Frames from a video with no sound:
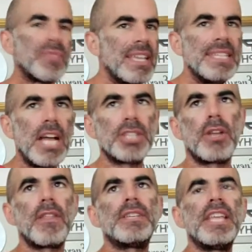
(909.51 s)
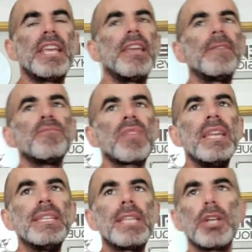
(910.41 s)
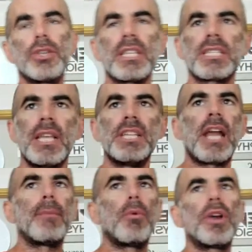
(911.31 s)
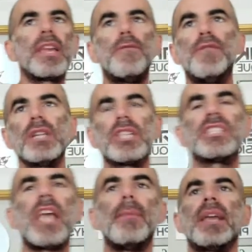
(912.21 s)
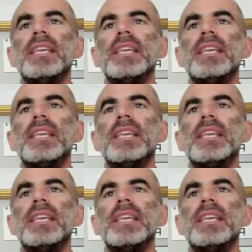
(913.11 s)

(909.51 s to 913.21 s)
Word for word: He does all the digging, he does all the sledgehammer work. He fills the sandbag.